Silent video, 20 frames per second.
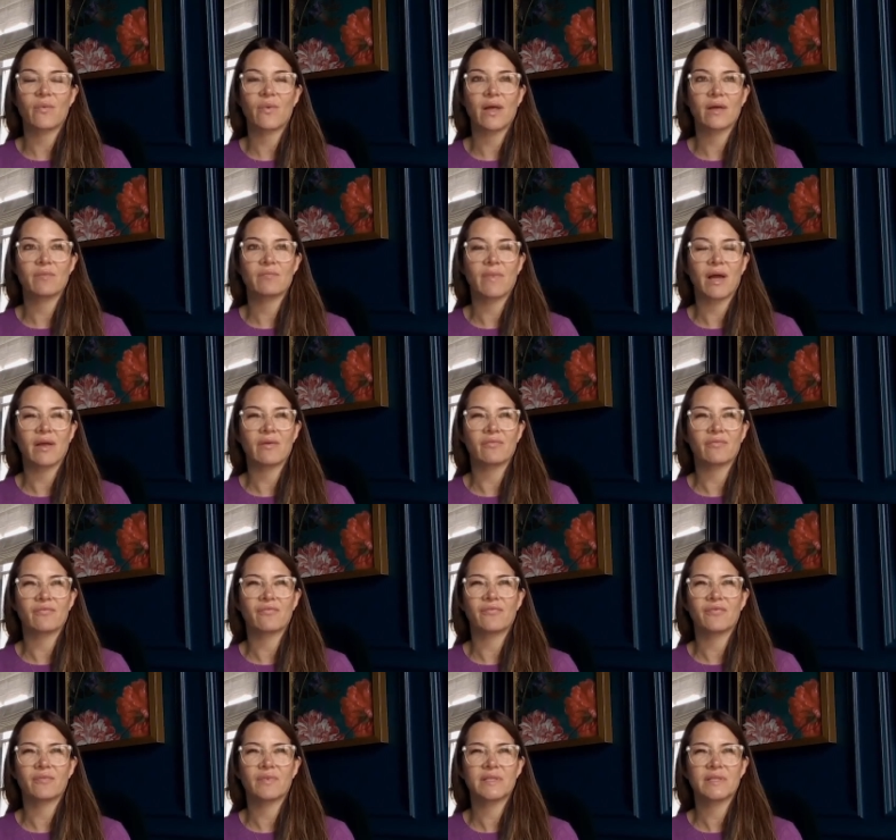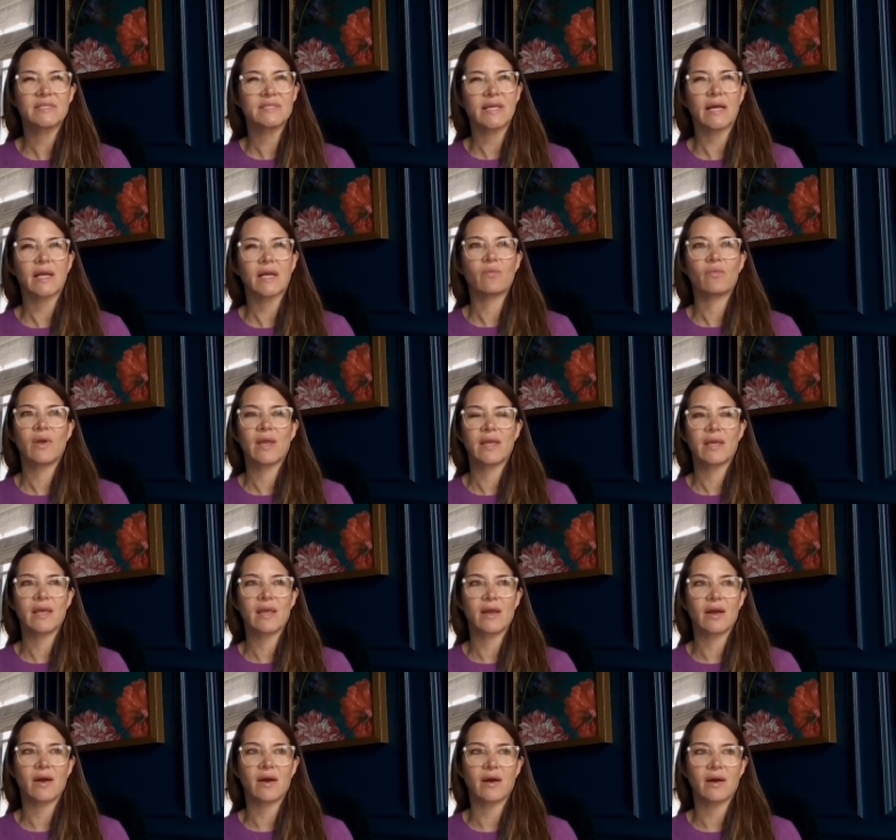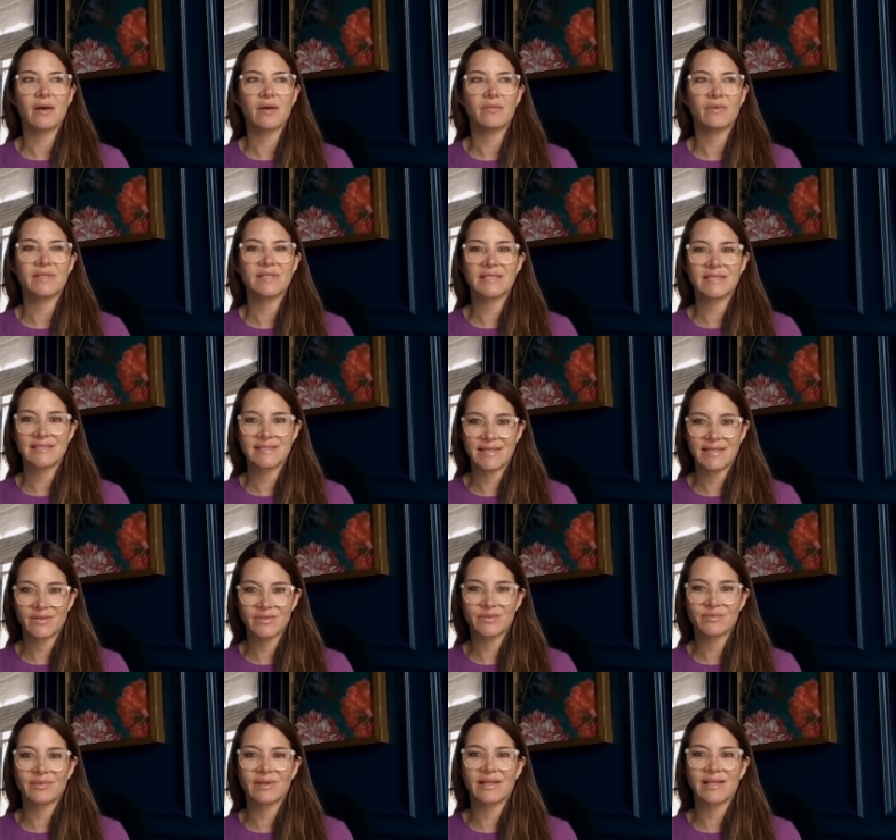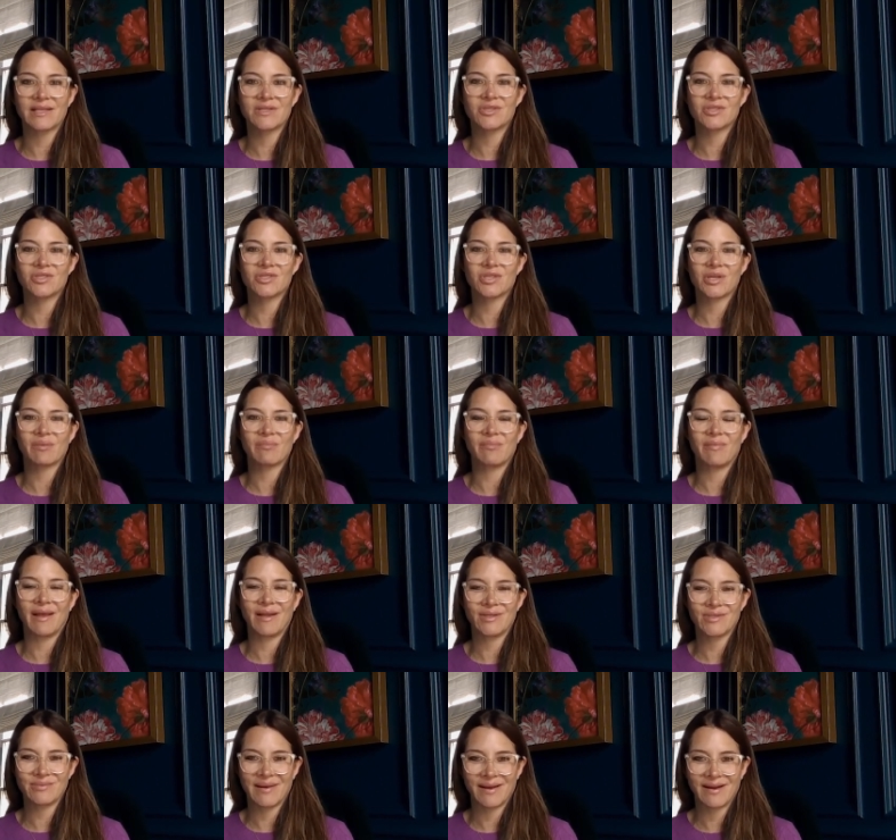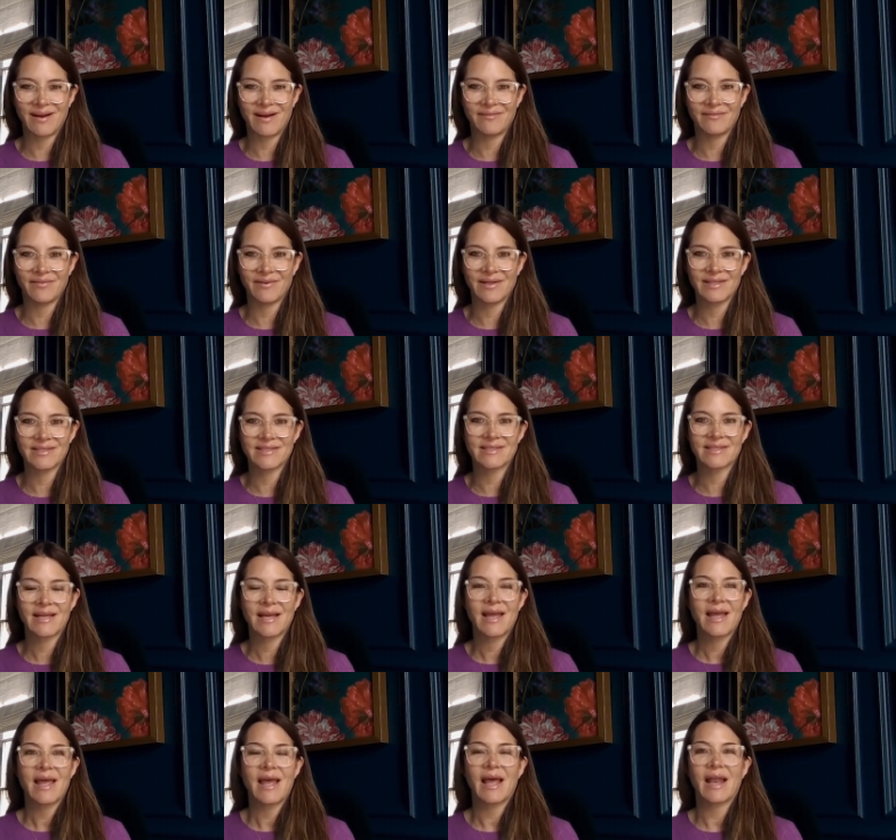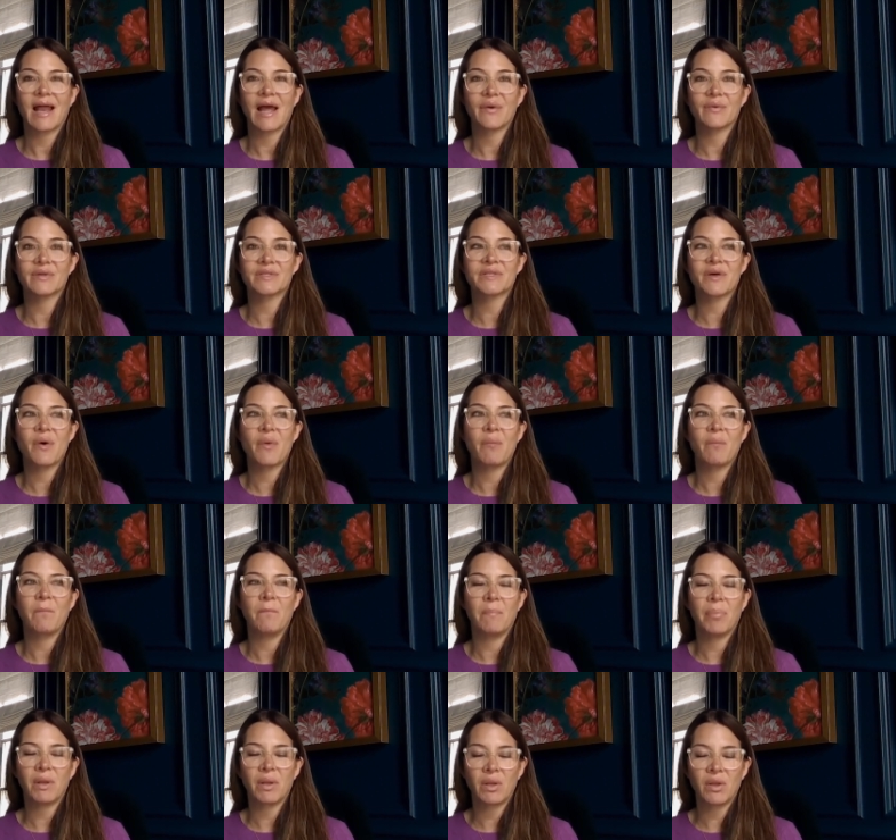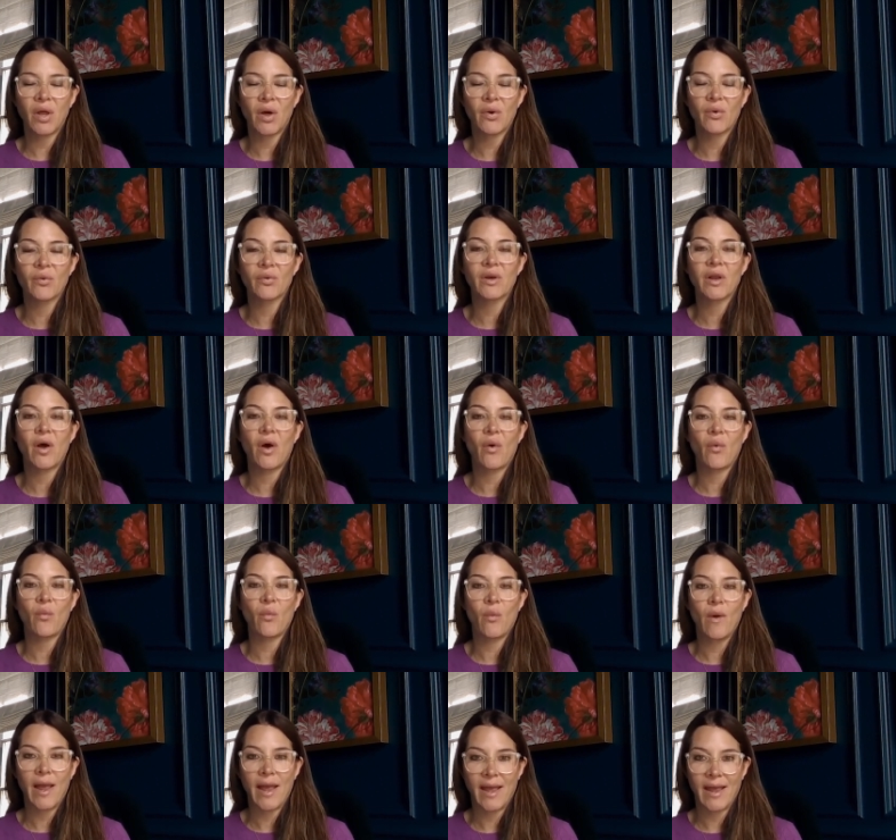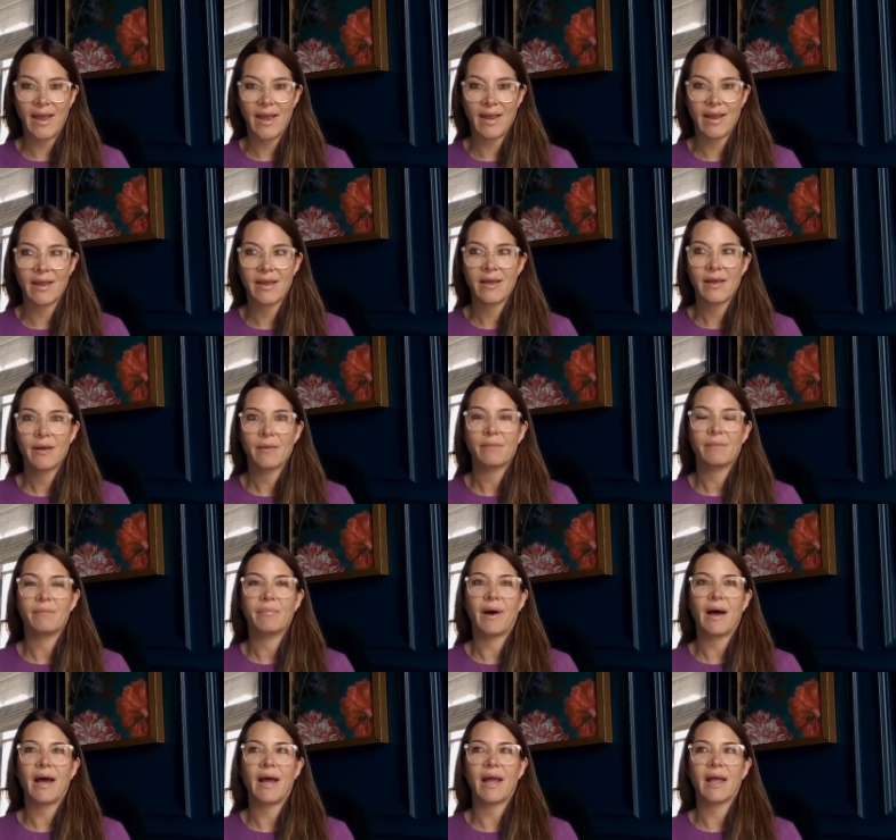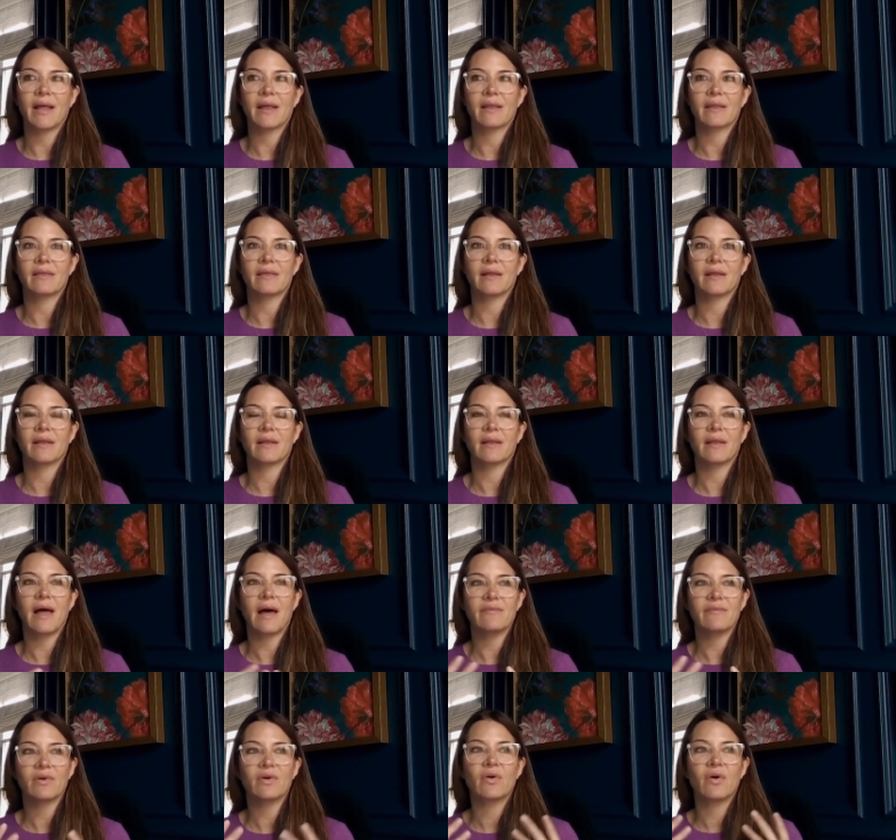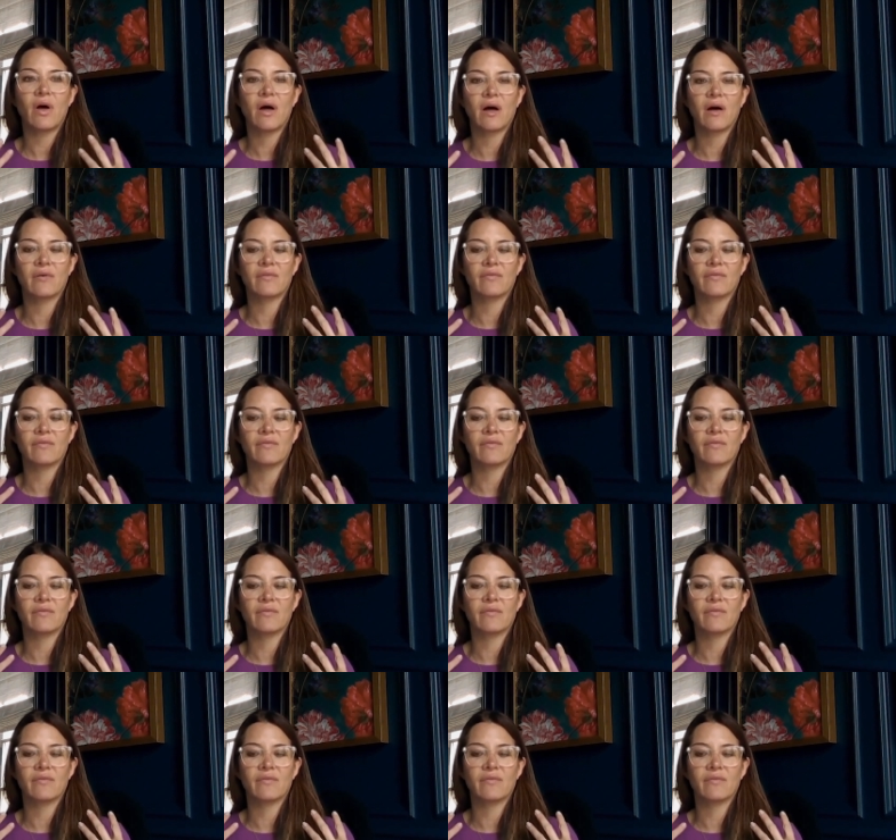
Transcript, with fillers: went my second week here, went to the sales and relationship management conference, and I was blown away by the level of